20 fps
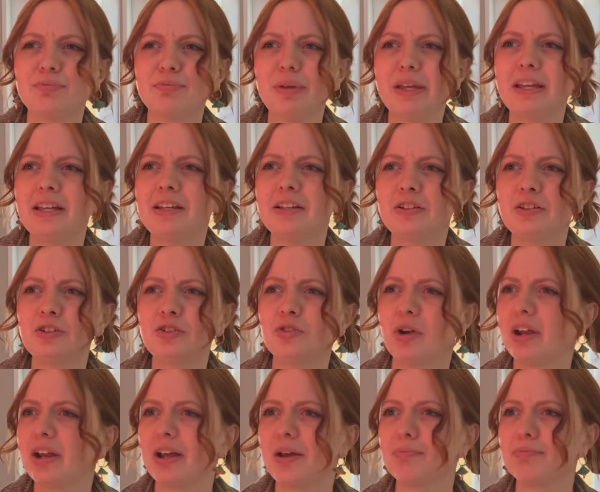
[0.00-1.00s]
being
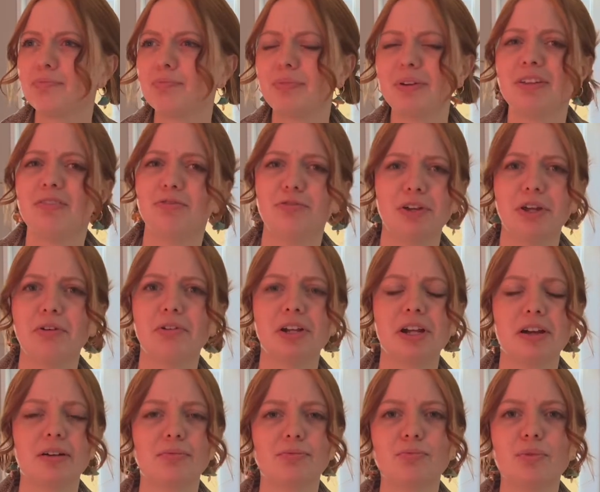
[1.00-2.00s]
straight up
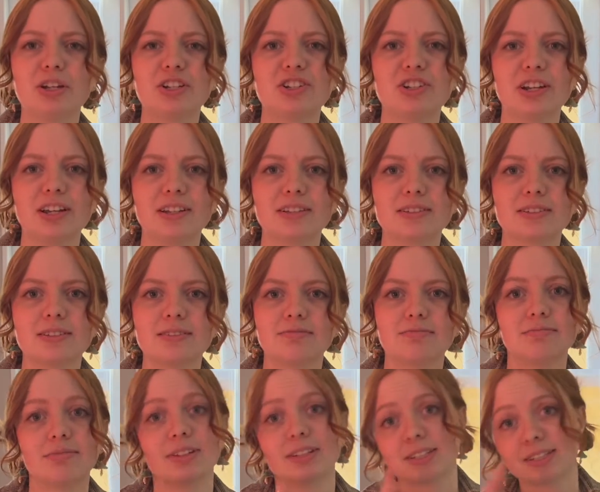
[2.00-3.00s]
inferior, which is
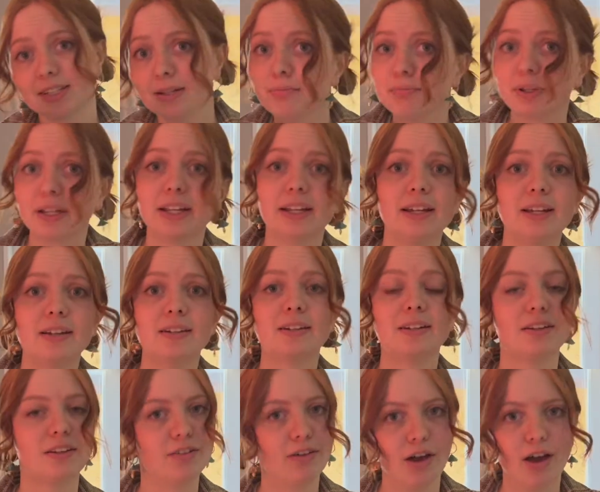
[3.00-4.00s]
simply
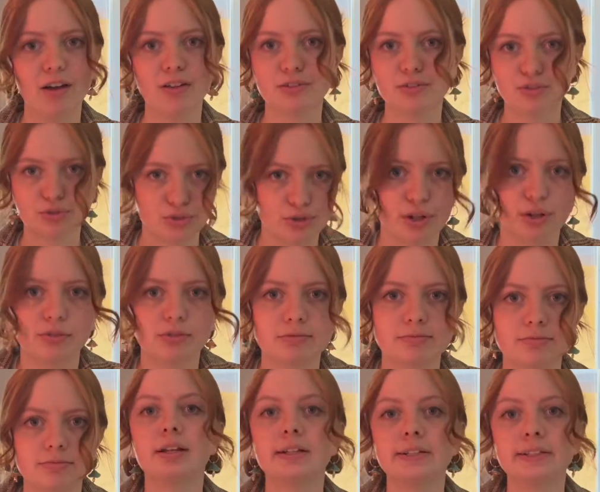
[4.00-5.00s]
not true.
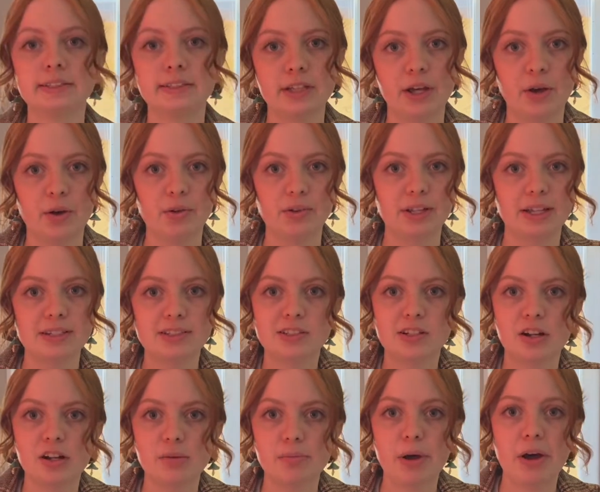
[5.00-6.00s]
So let's
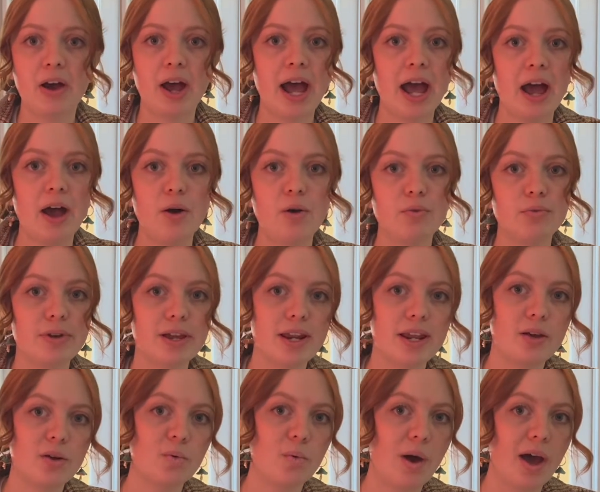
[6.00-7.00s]
talk about how
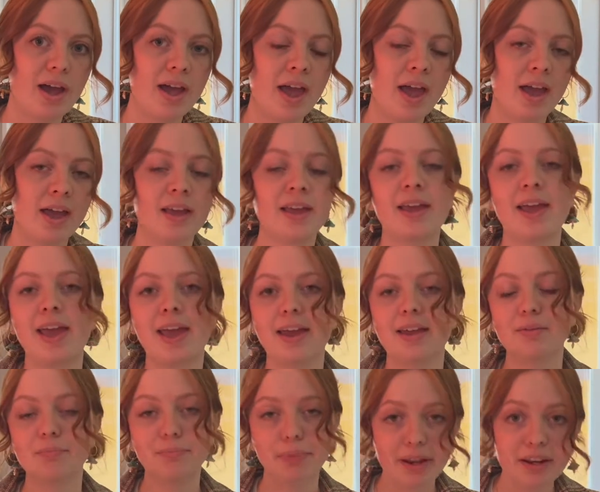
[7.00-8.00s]
reading YA
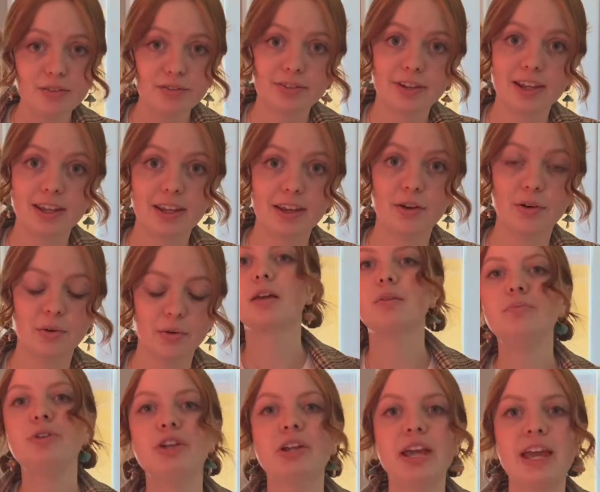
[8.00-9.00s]
can benefit you.
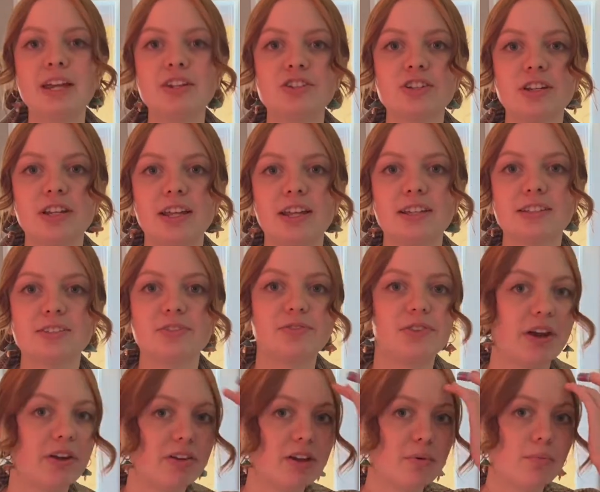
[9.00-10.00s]
Communication is
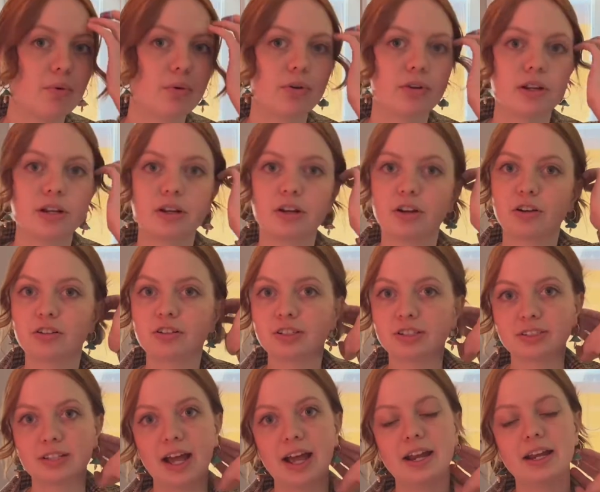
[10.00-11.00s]
very important in our
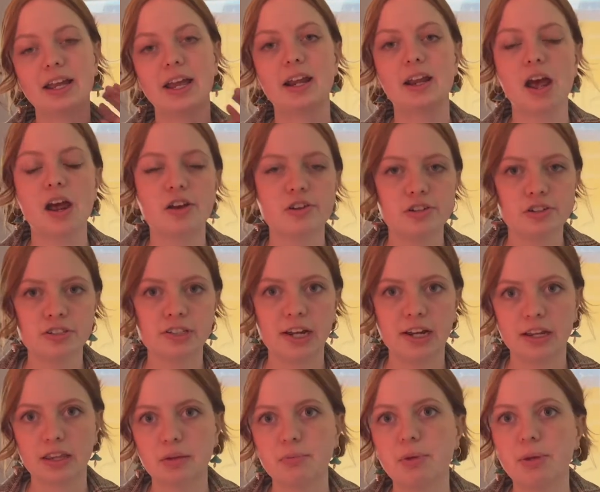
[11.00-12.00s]
society, and
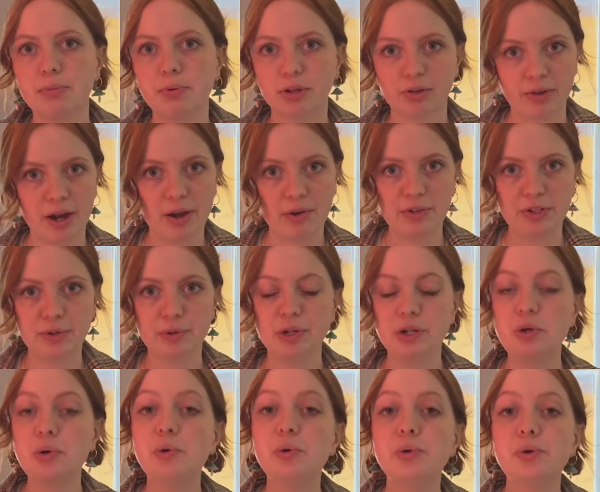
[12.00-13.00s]
understanding the people around you and
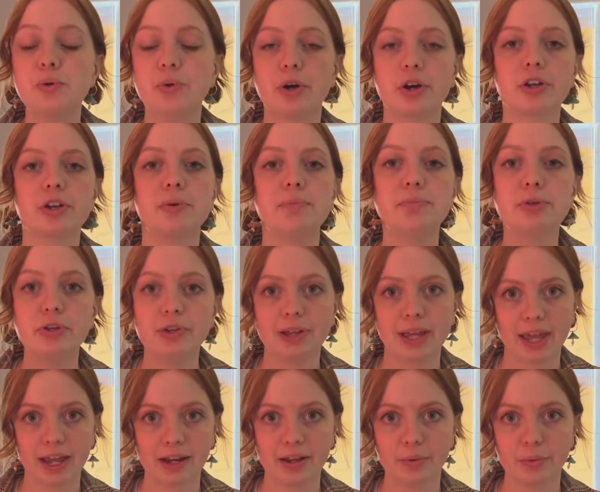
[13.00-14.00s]
who you are
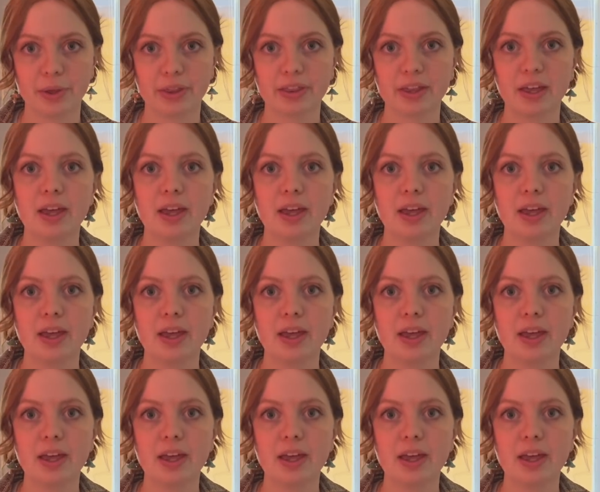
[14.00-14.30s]
communicating with